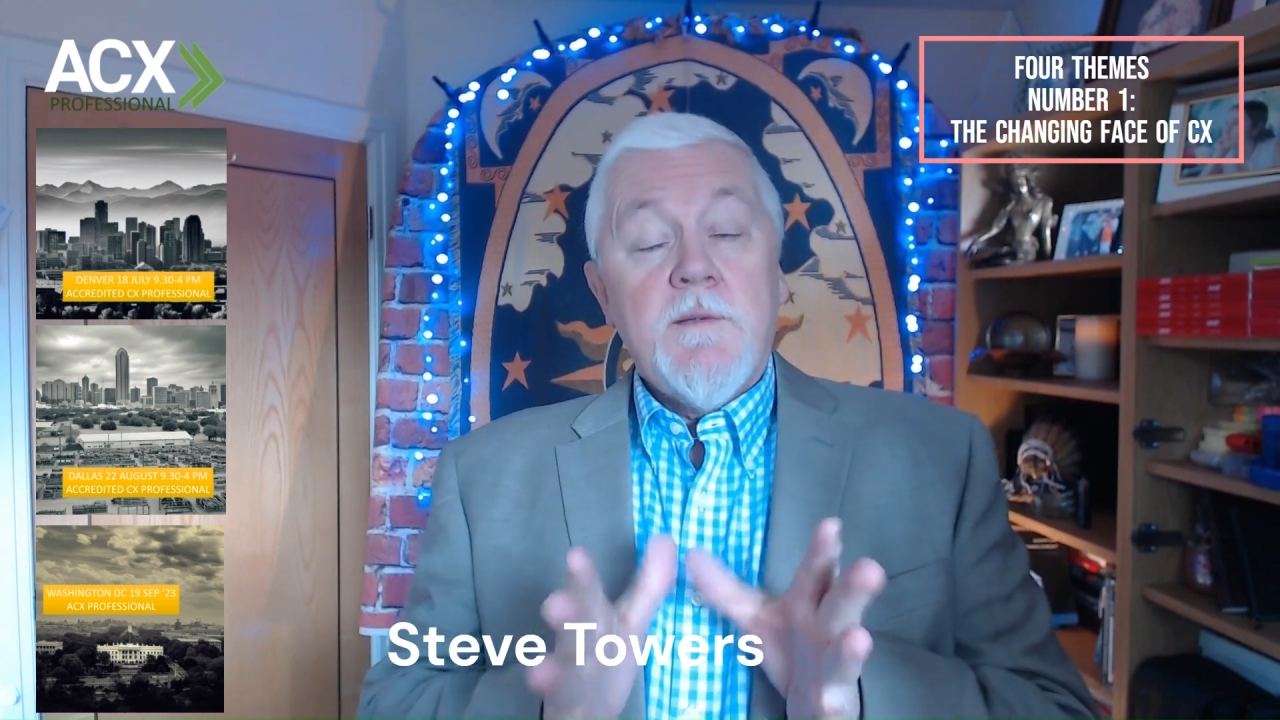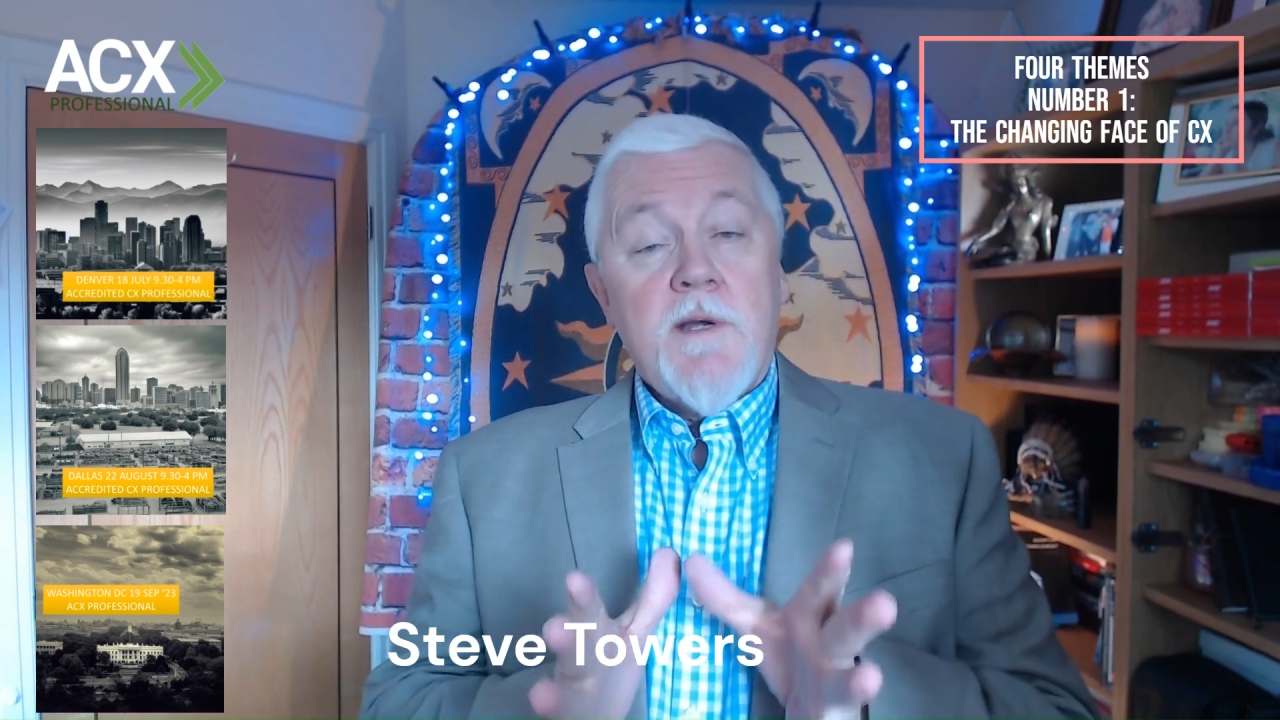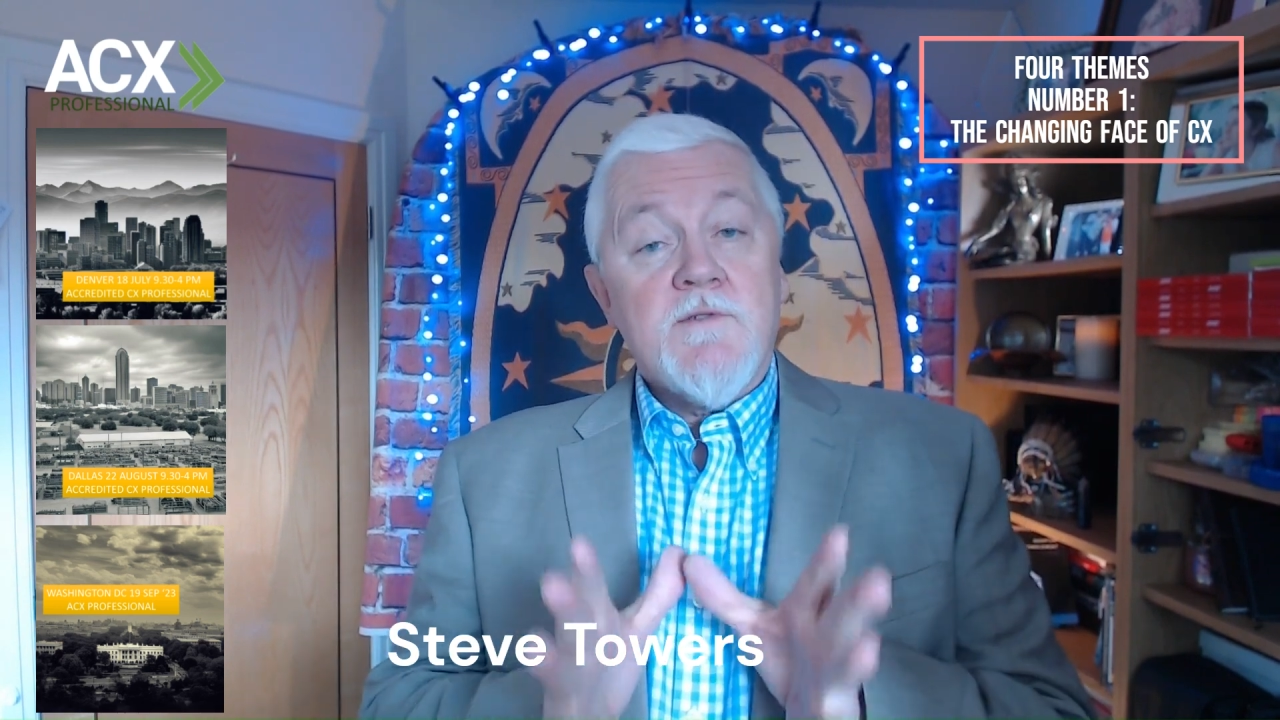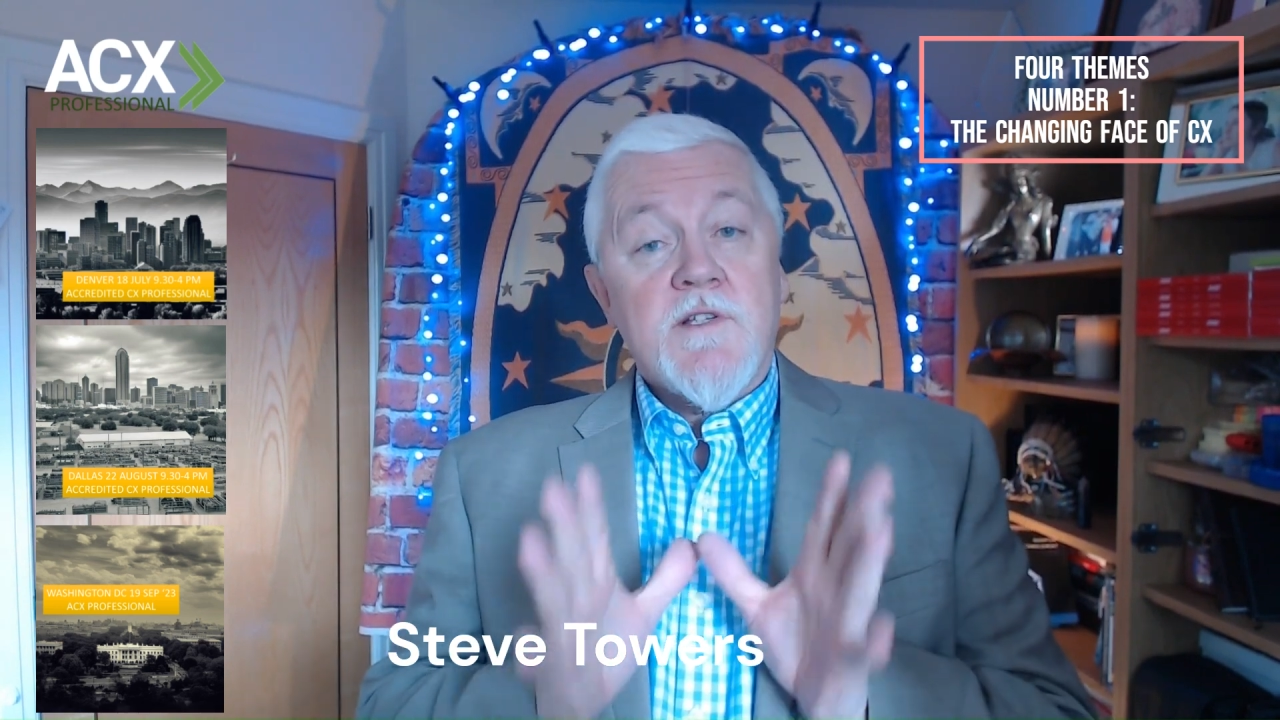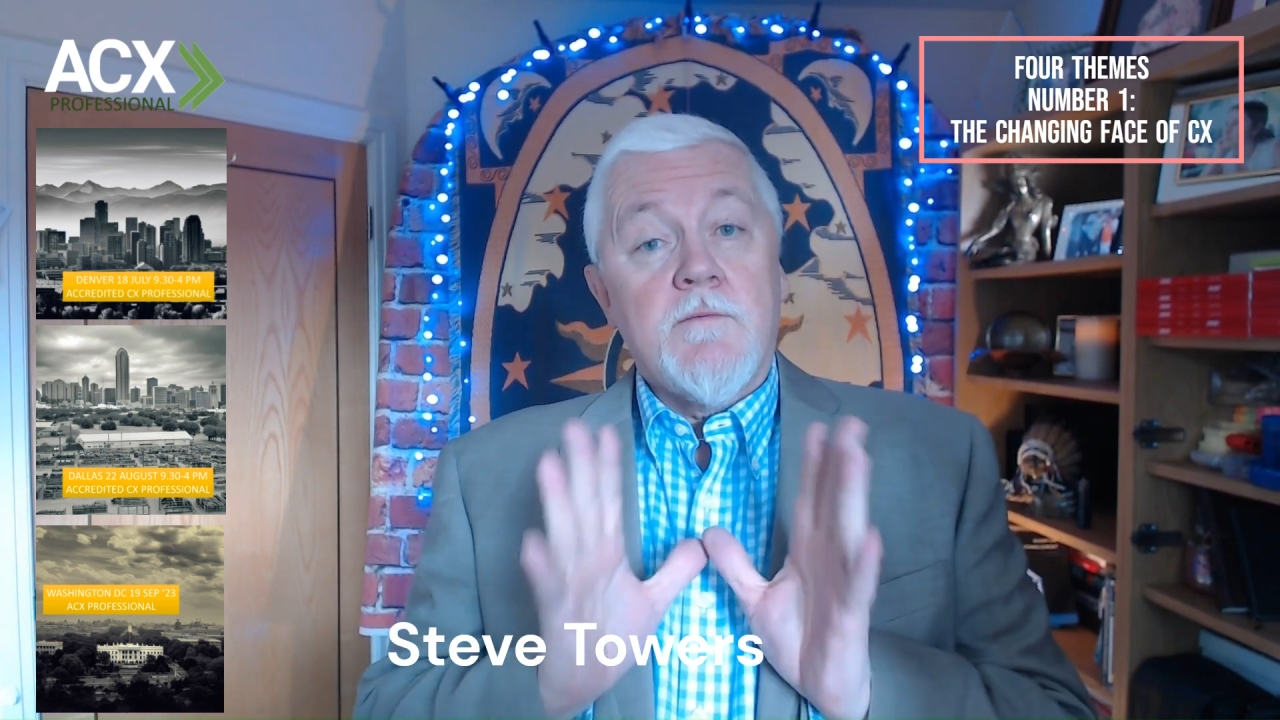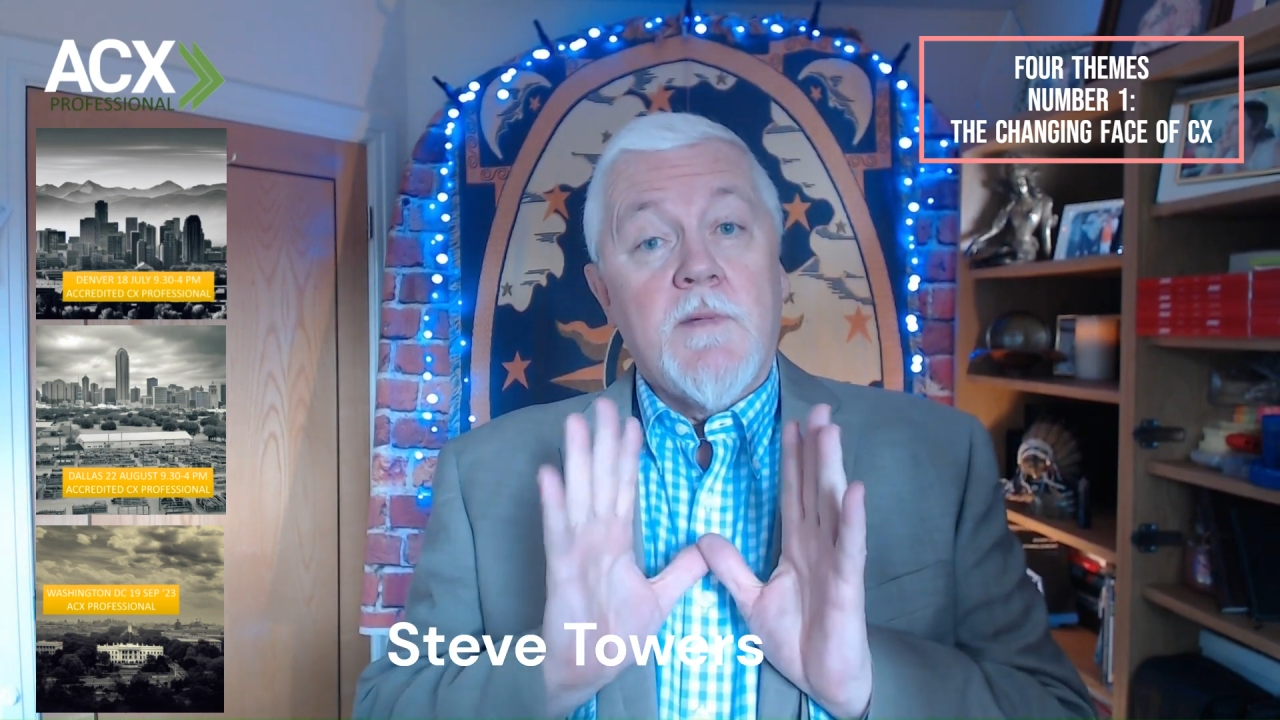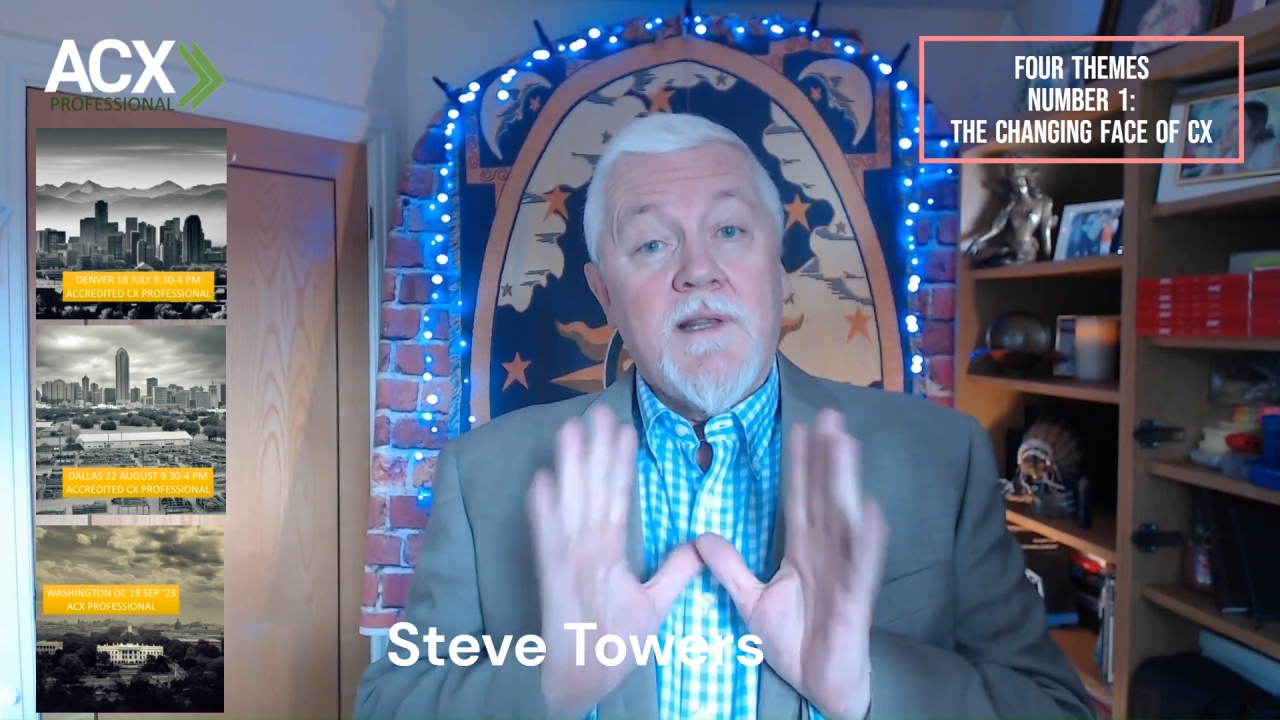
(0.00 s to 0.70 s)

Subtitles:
about some